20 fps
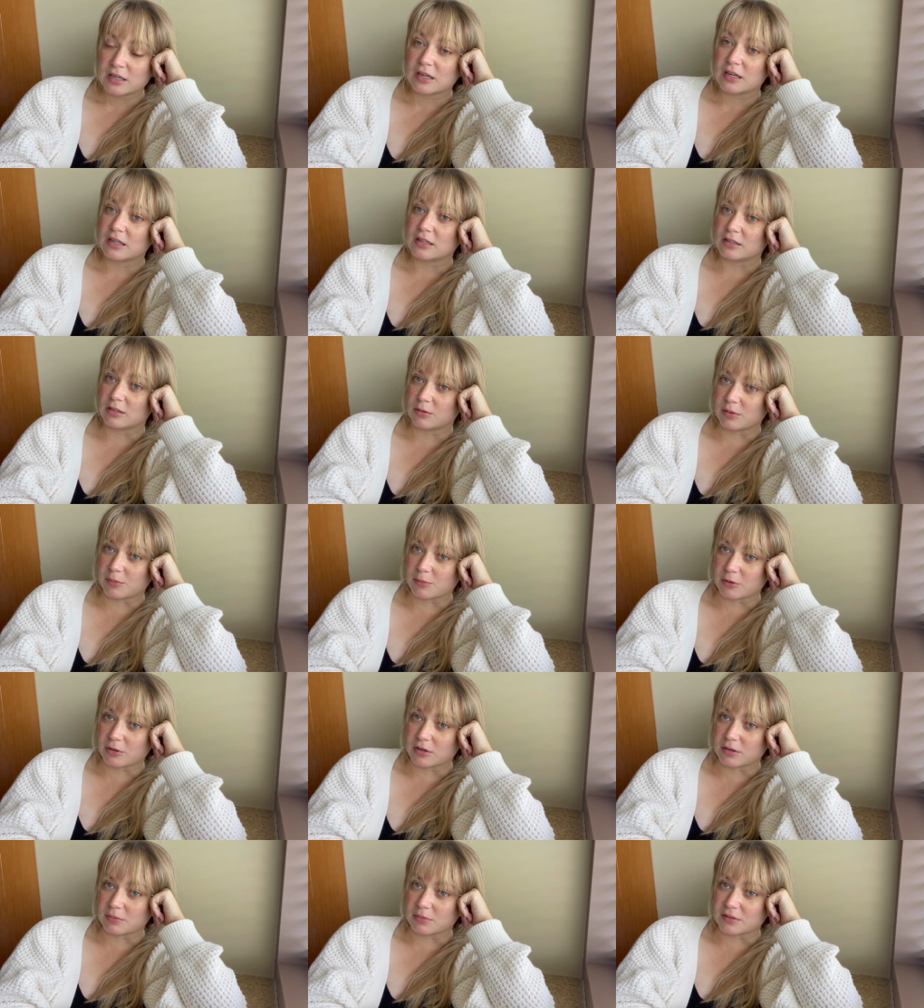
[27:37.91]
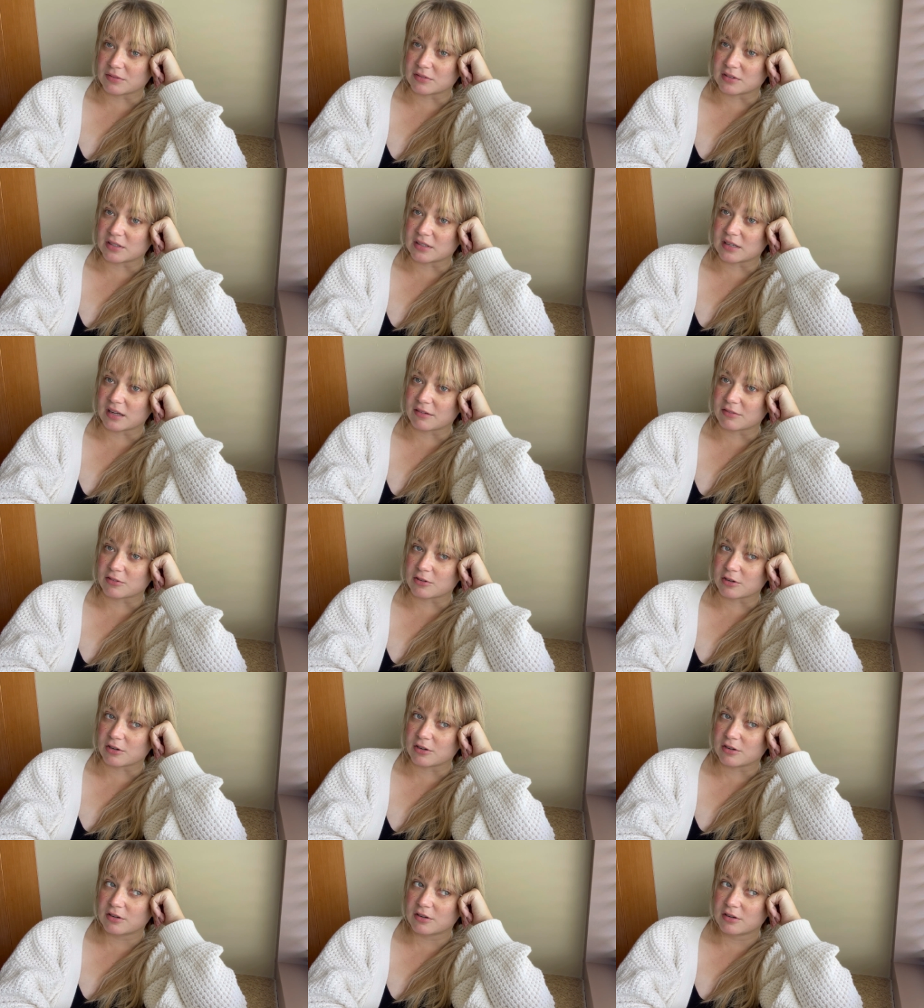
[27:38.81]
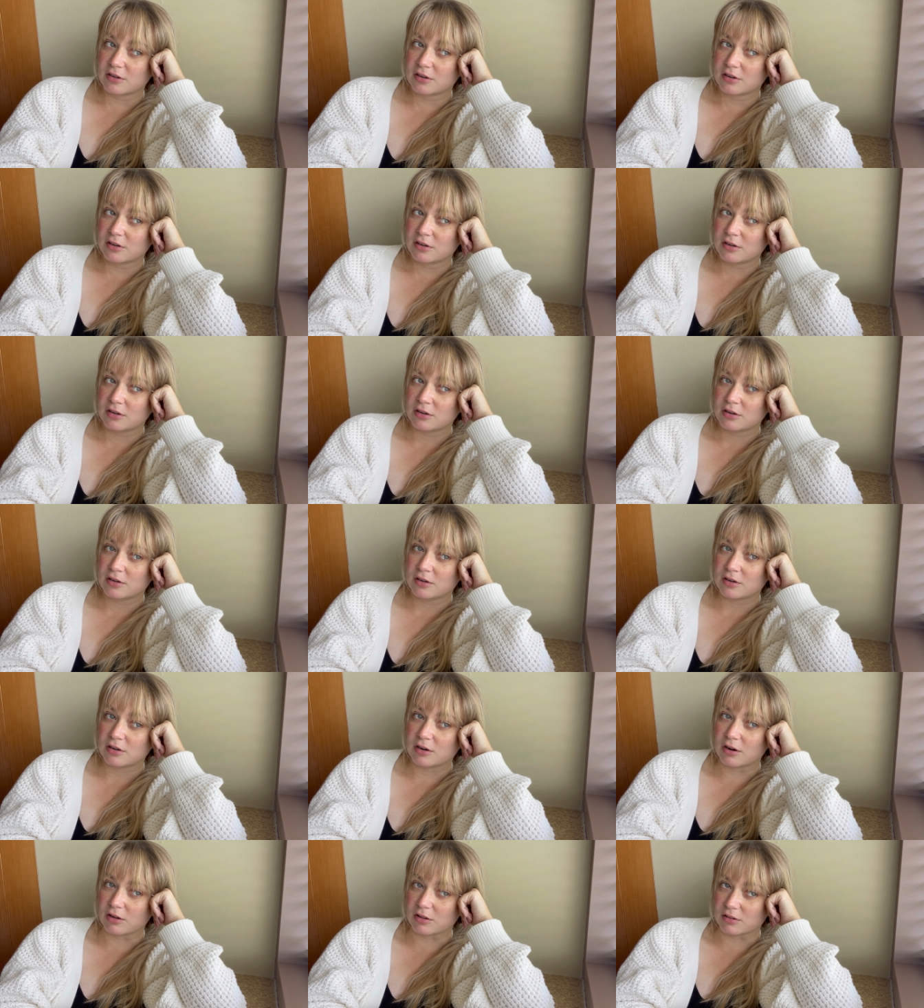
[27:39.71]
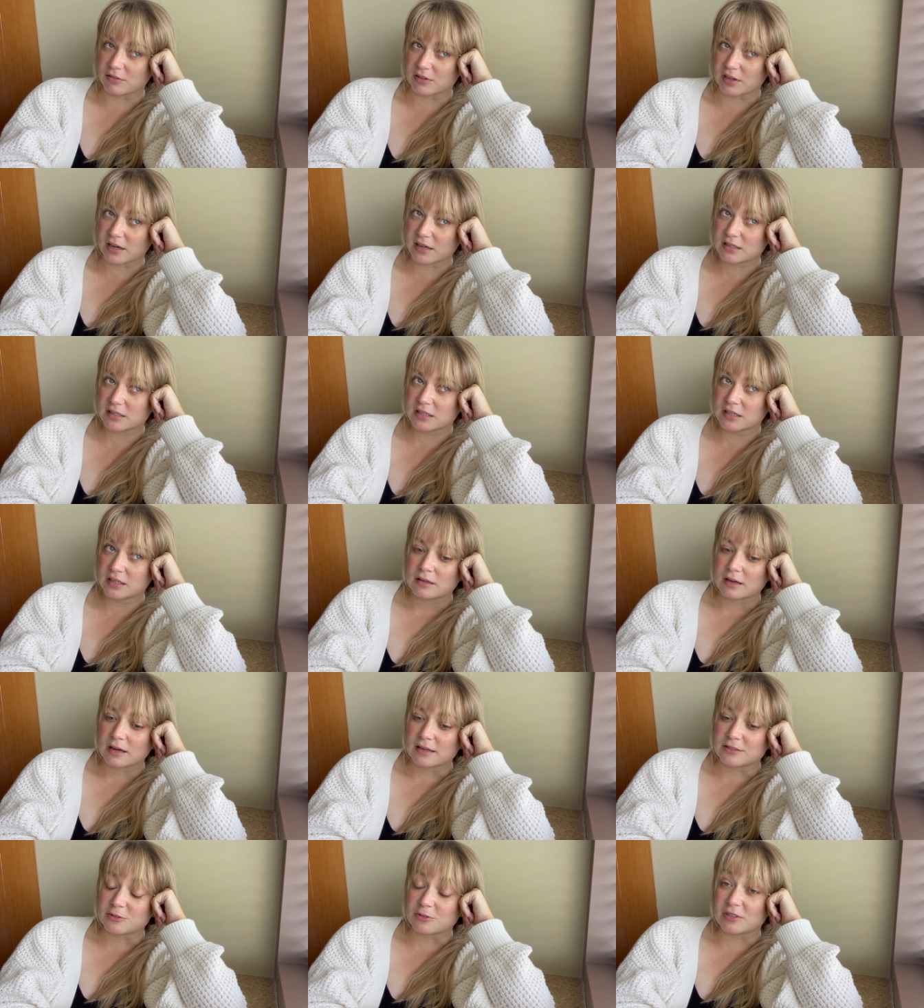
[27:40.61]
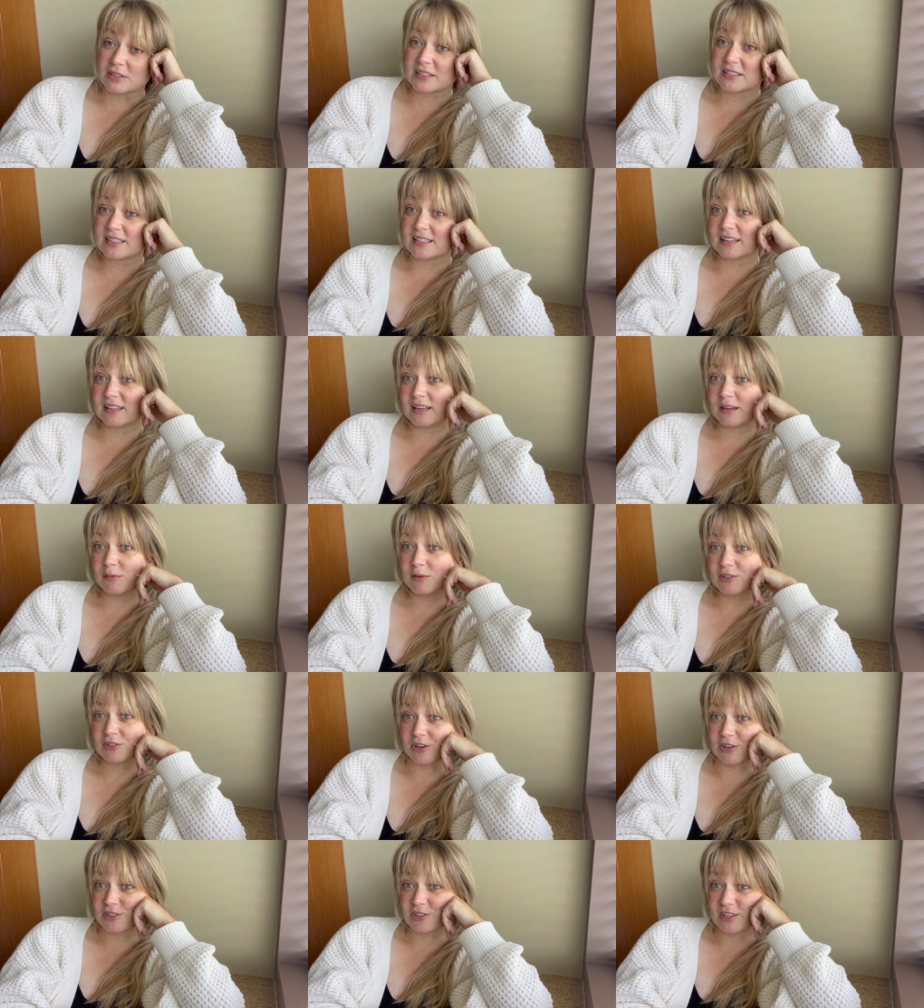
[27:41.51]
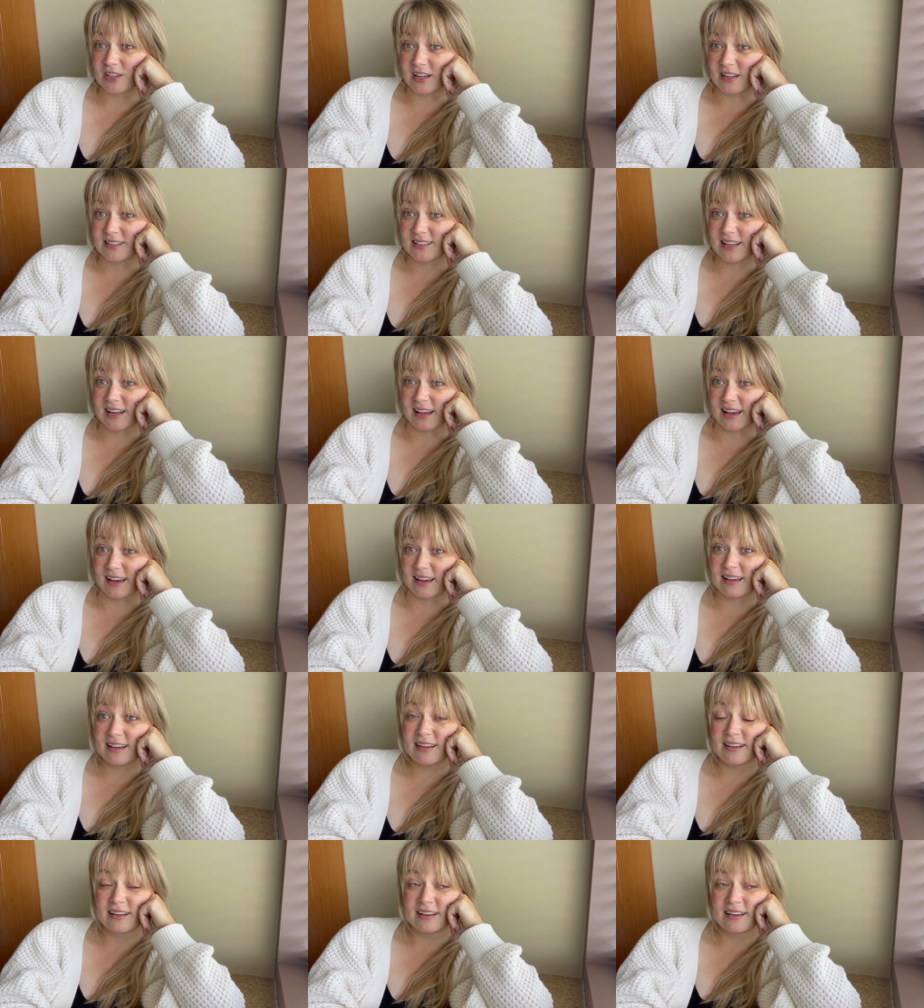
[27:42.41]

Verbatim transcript: a little bit more uplifted after all of that. I do get to see Liam and Josh again today,